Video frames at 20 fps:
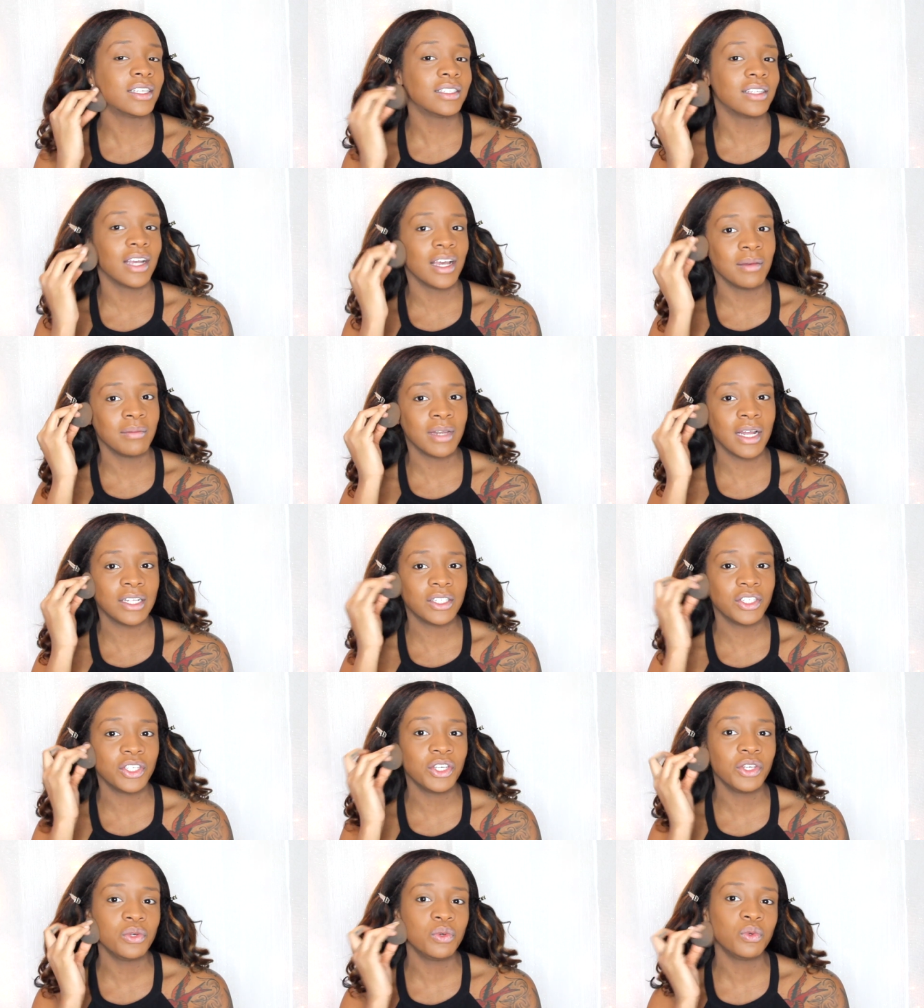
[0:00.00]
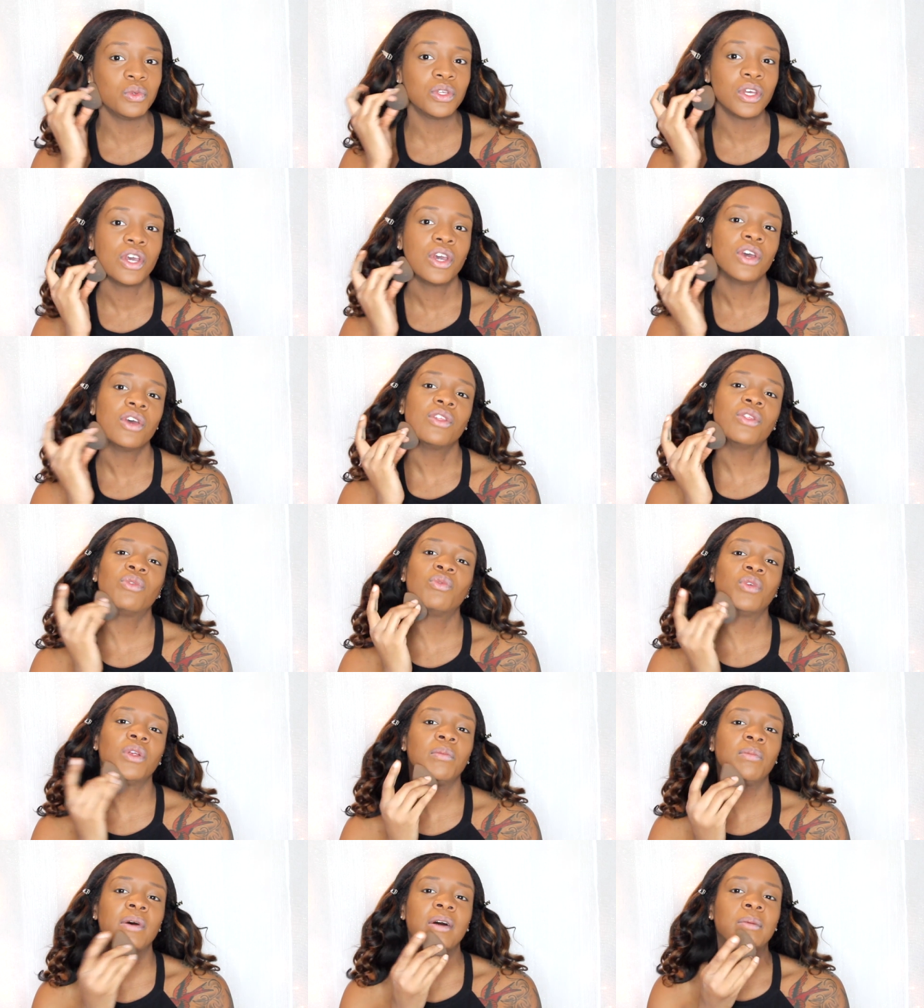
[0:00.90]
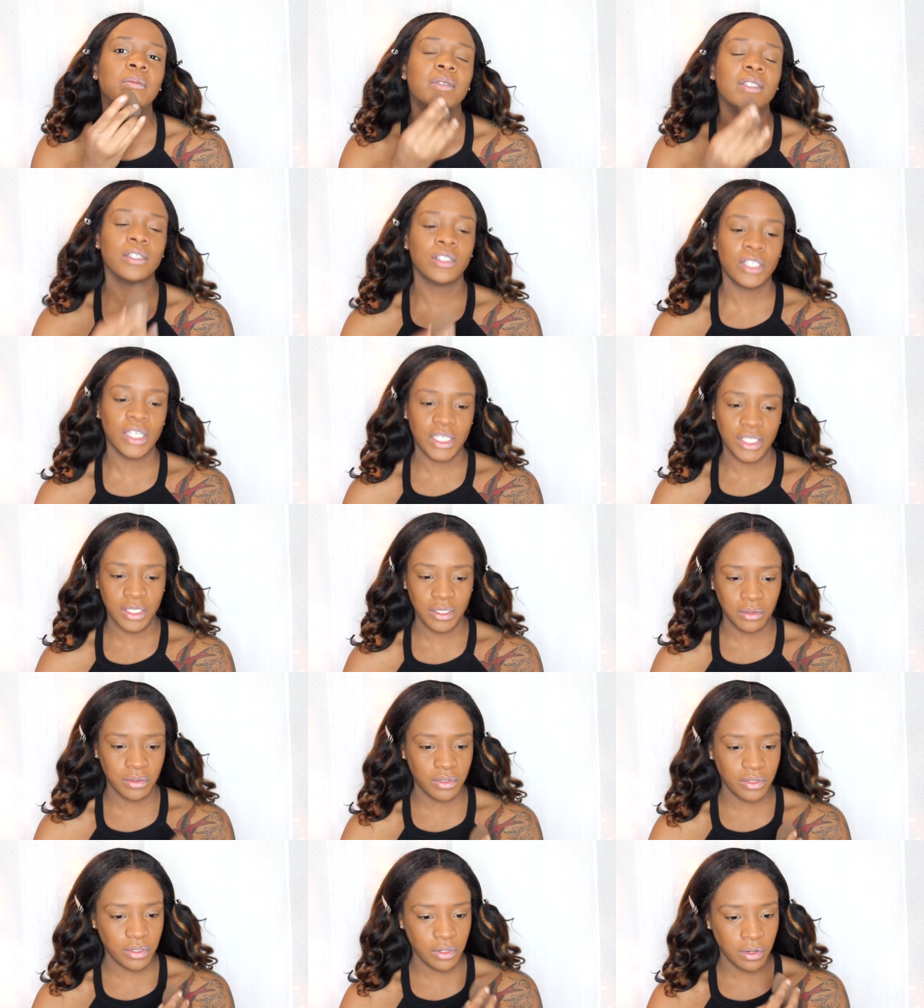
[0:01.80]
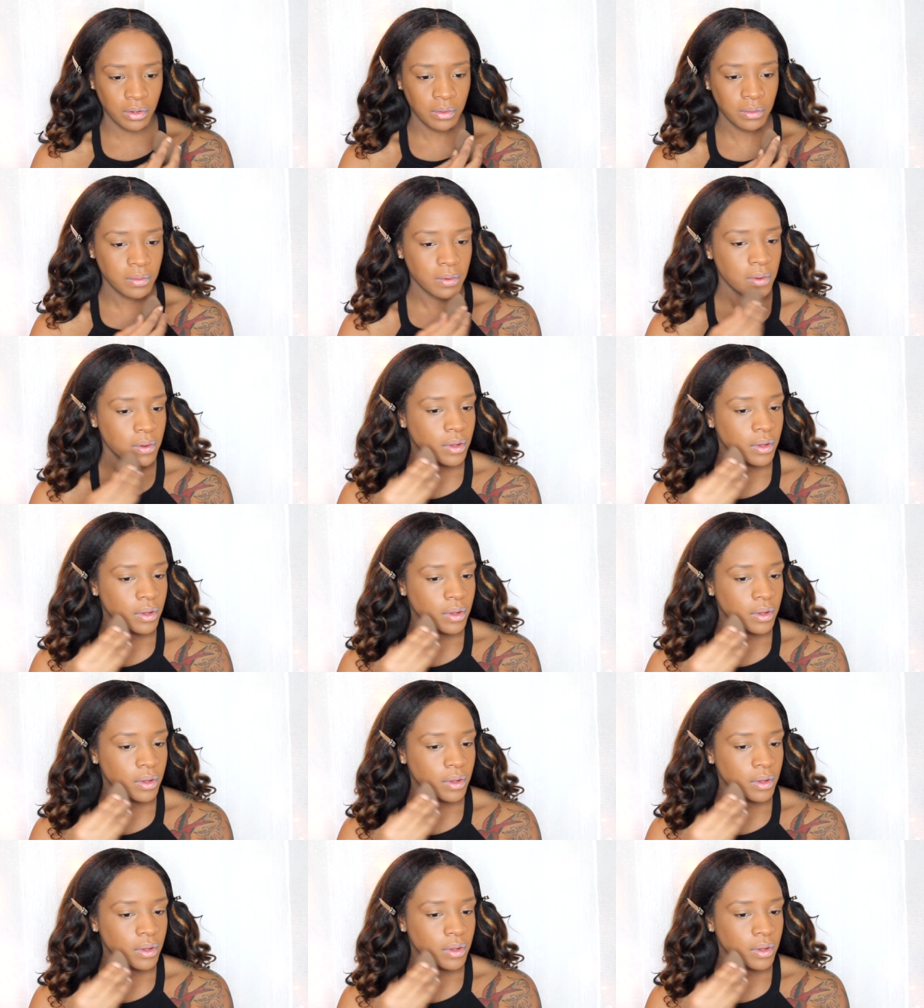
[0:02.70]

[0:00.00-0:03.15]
next time not to use three pumps and just use two.